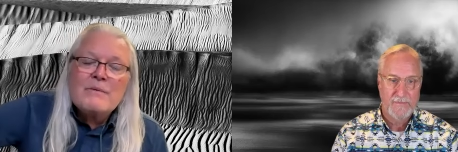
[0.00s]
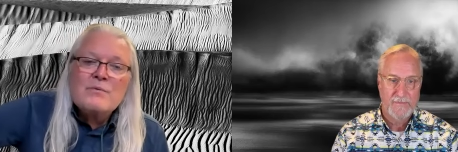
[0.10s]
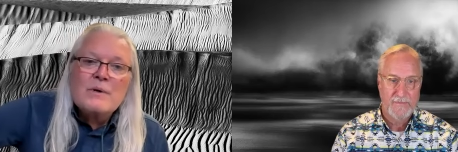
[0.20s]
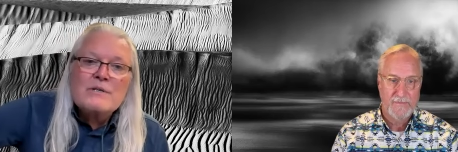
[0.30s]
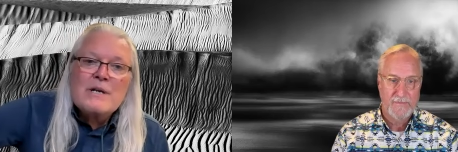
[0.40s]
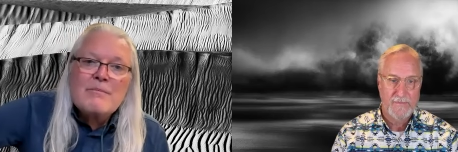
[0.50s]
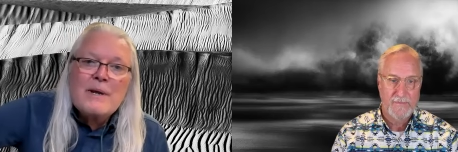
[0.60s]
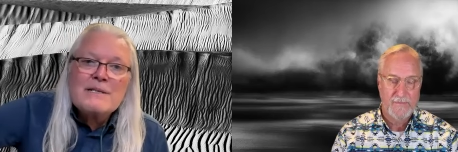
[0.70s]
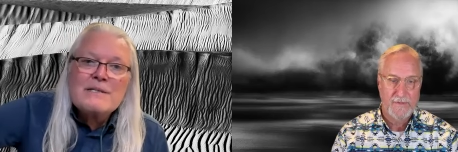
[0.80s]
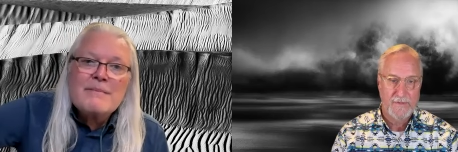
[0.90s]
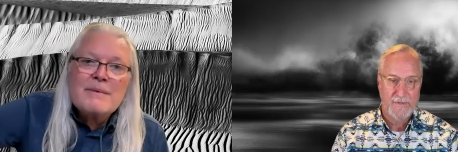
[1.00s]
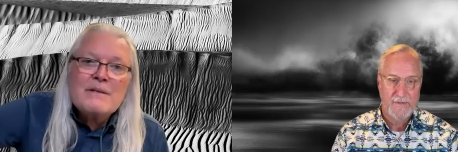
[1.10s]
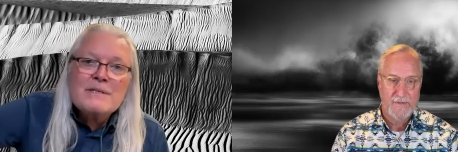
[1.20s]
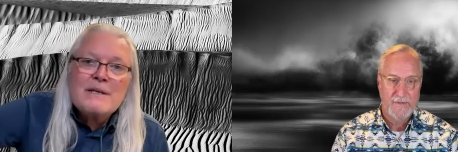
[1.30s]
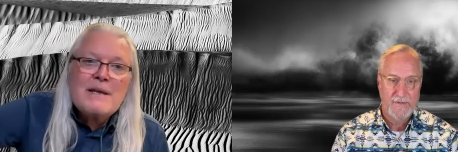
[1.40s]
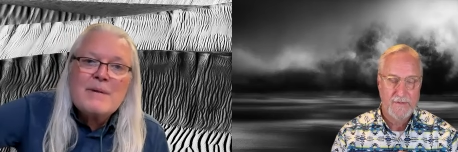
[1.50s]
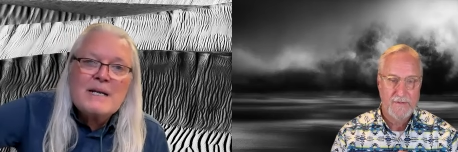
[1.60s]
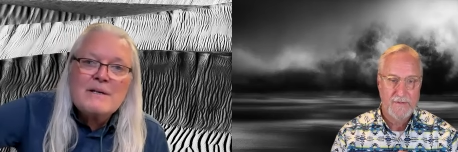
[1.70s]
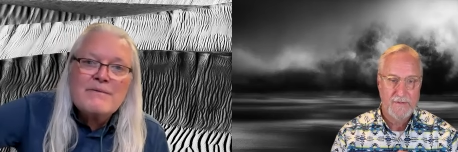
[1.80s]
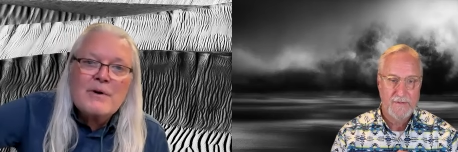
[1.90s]
Speaker 1: which workshop we had somebody who said they've
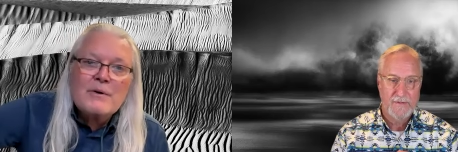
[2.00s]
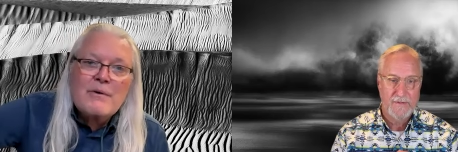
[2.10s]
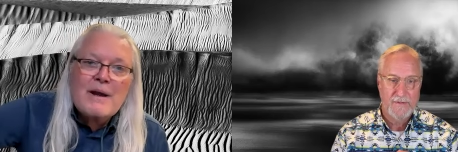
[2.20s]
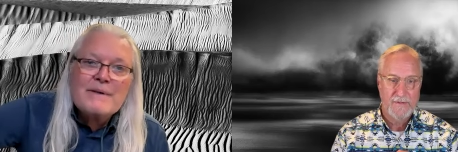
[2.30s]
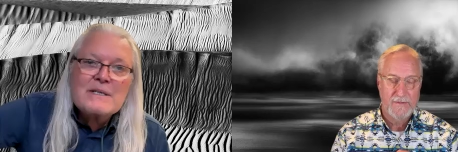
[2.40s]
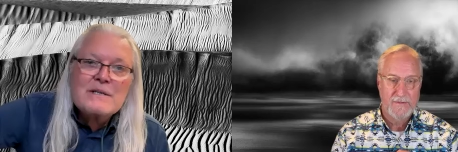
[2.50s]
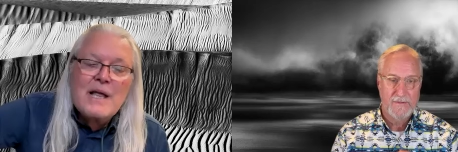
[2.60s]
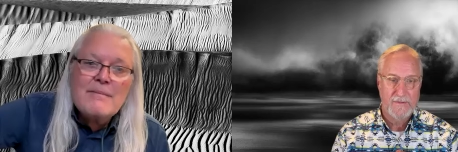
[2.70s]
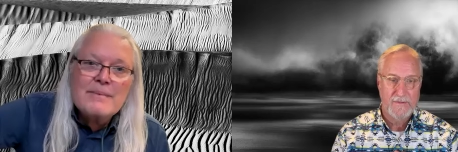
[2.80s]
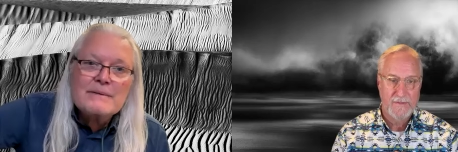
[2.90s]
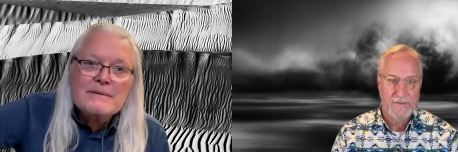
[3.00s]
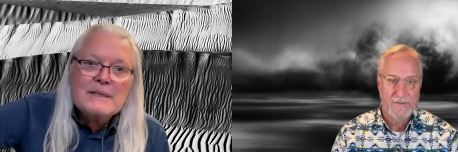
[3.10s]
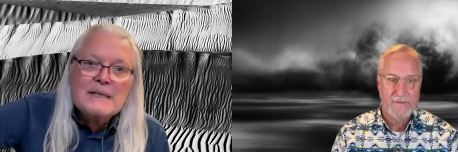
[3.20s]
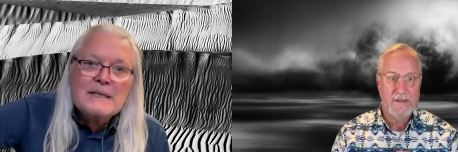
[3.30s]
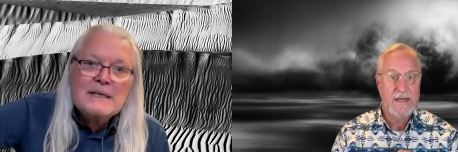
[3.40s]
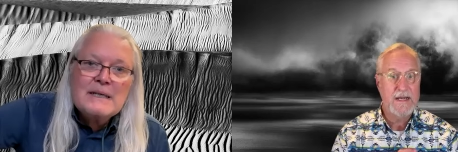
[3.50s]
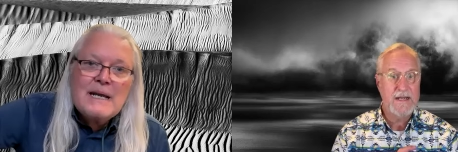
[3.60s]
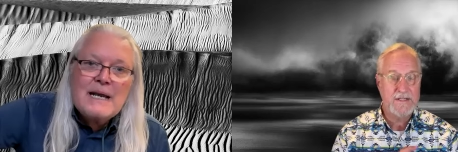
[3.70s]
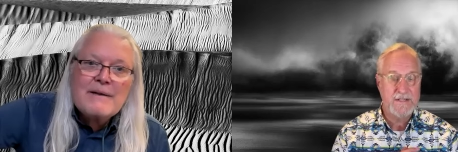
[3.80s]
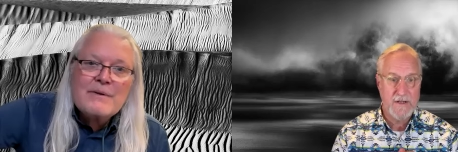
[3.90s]
been in a photographic slump.
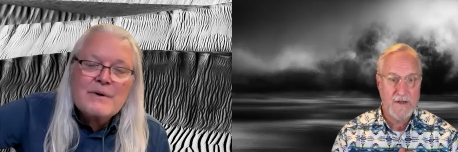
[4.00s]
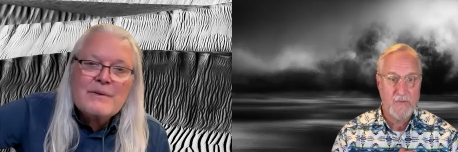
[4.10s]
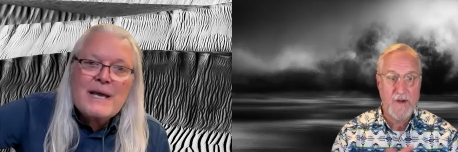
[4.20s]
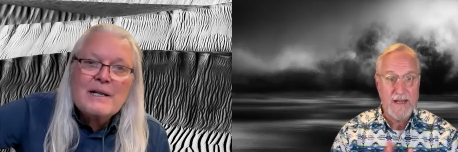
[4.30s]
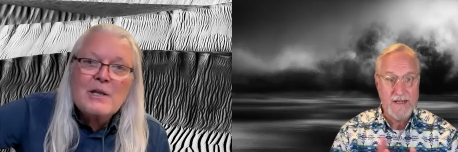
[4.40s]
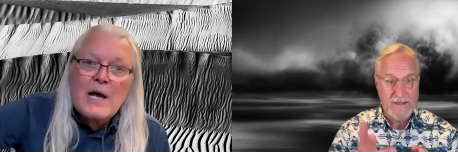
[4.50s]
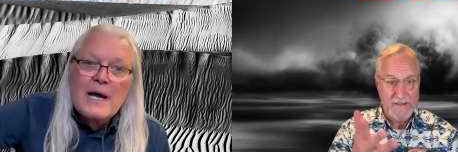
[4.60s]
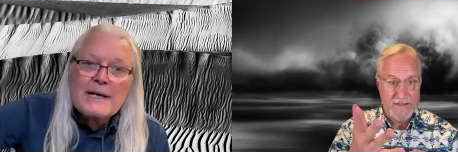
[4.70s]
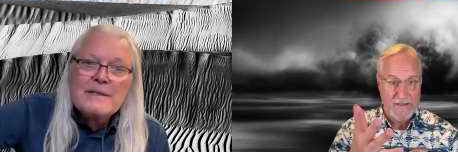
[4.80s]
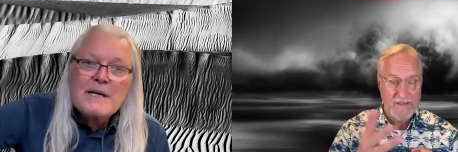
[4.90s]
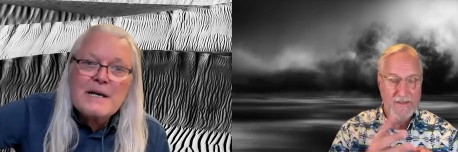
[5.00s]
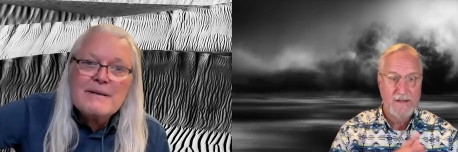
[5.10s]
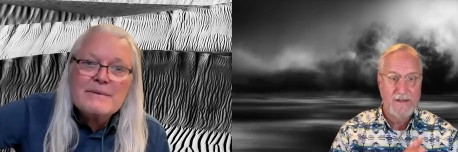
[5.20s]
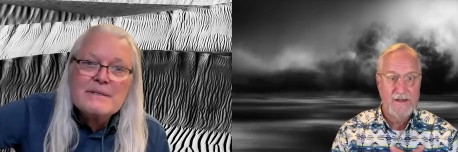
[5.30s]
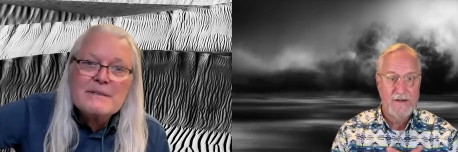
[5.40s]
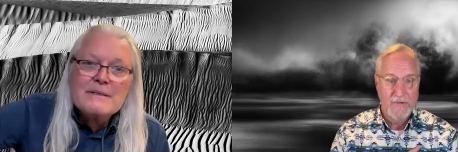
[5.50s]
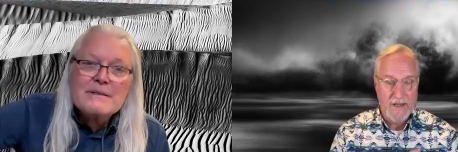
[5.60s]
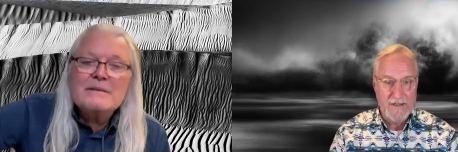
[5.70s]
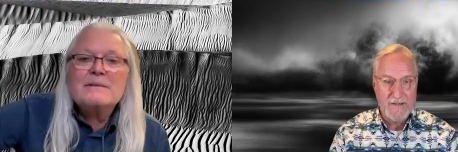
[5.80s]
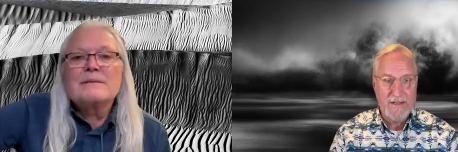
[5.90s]
Speaker 2: Yeah, and I've oh, Randy,
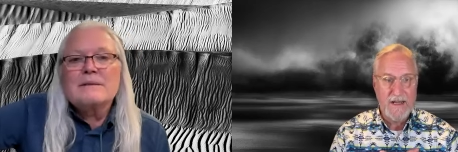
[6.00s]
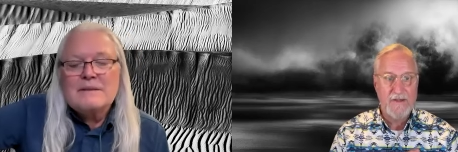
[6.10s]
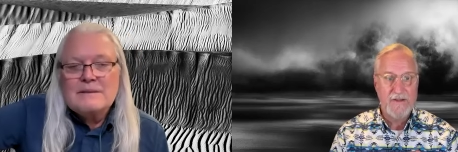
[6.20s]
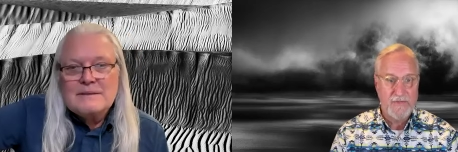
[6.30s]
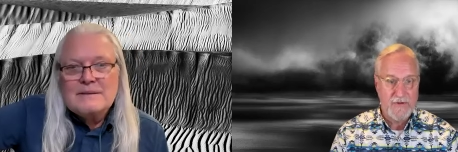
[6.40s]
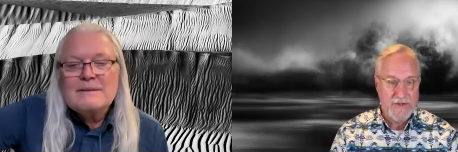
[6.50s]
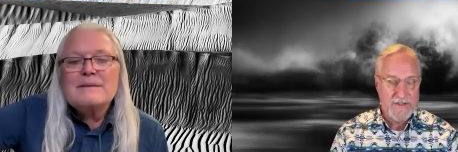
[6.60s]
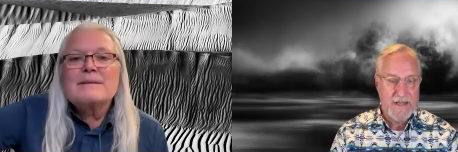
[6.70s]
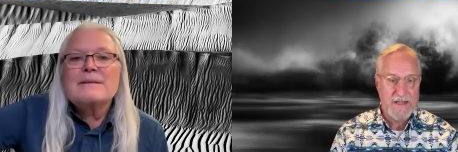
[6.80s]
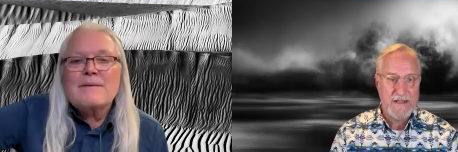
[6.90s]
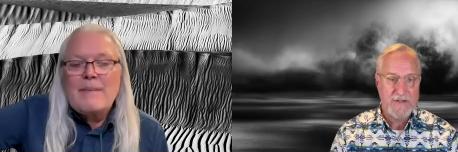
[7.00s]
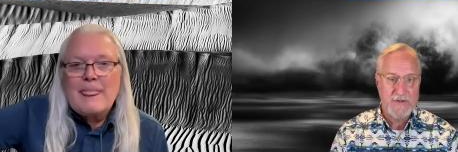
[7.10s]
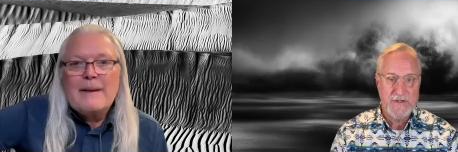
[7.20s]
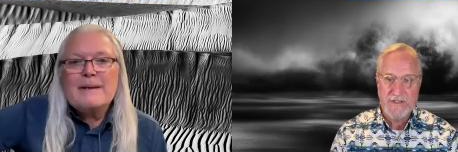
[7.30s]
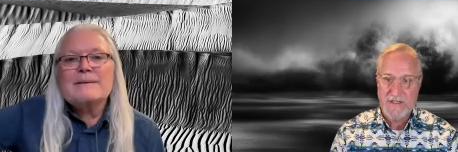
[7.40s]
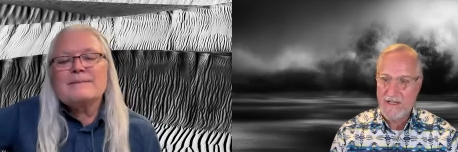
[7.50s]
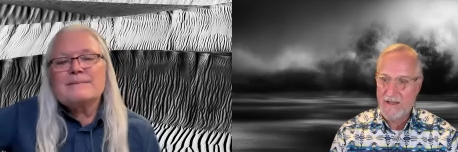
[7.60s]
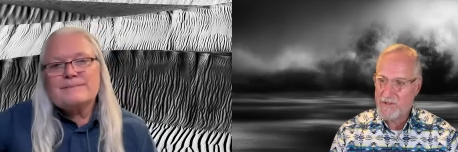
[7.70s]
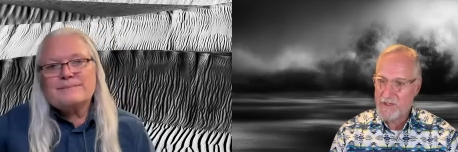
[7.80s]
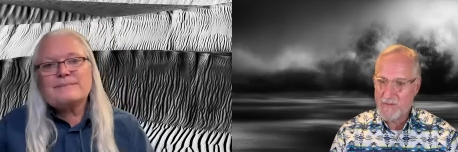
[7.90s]
Randy, that on the first day, that's what he said.
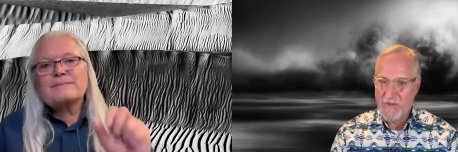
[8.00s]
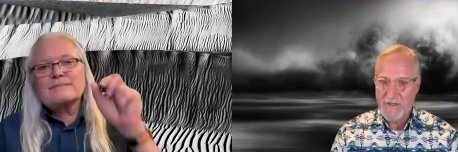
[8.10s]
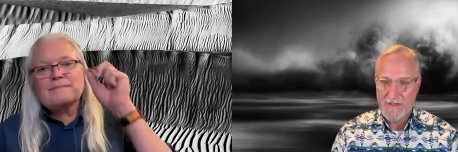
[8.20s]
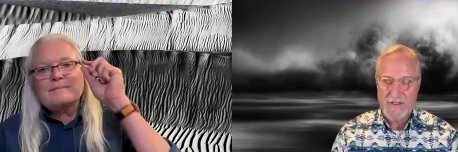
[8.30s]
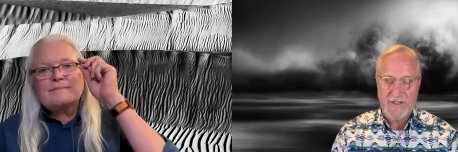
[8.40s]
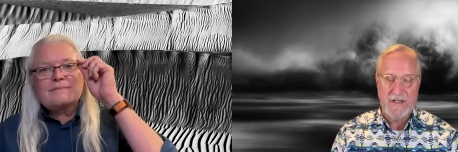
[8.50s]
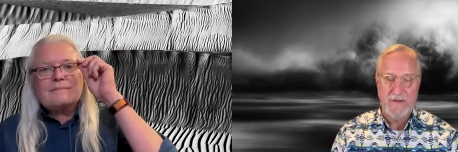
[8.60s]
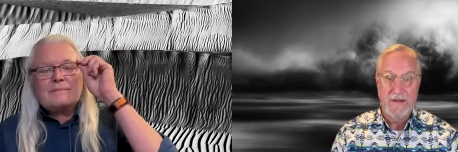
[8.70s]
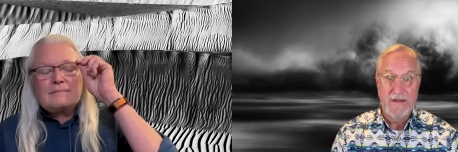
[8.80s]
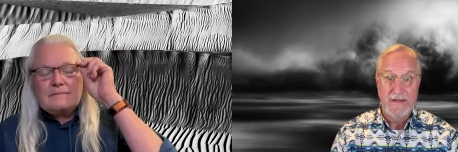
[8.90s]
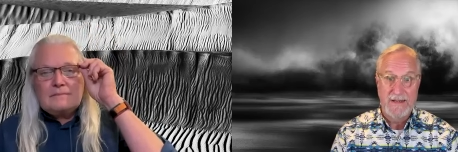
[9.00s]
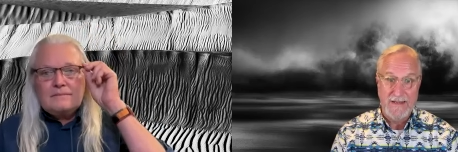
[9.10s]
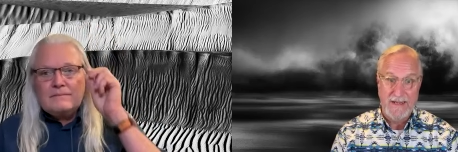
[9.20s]
I've just been in a slump, and